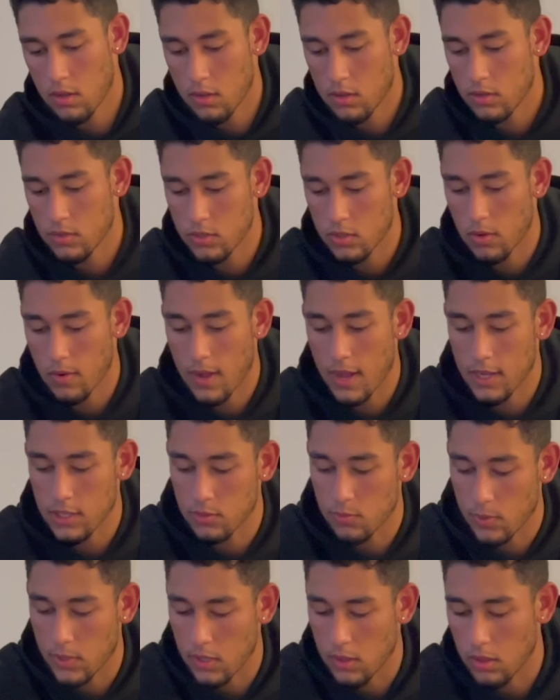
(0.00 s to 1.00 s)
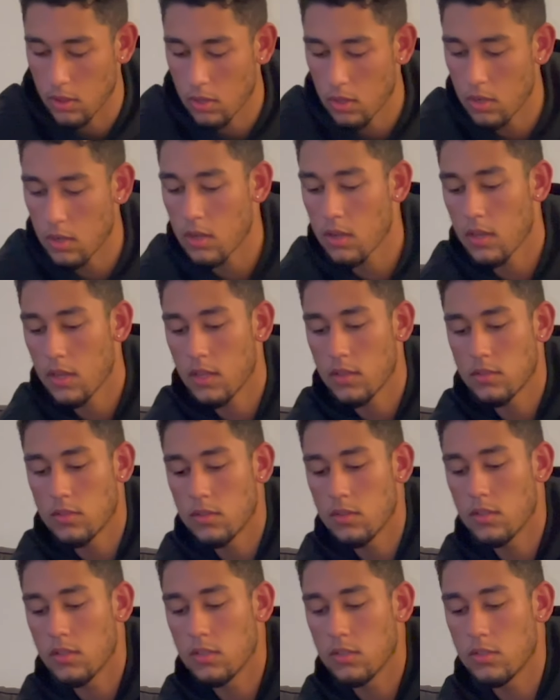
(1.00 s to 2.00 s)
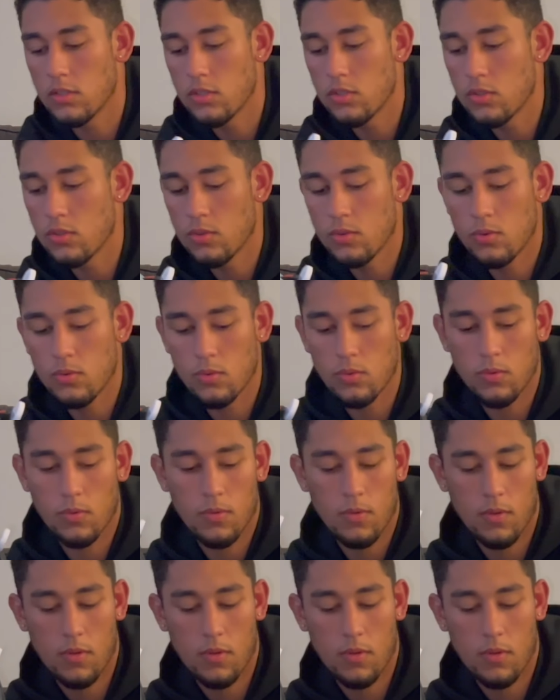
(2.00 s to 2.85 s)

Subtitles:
So as we look into the shoe,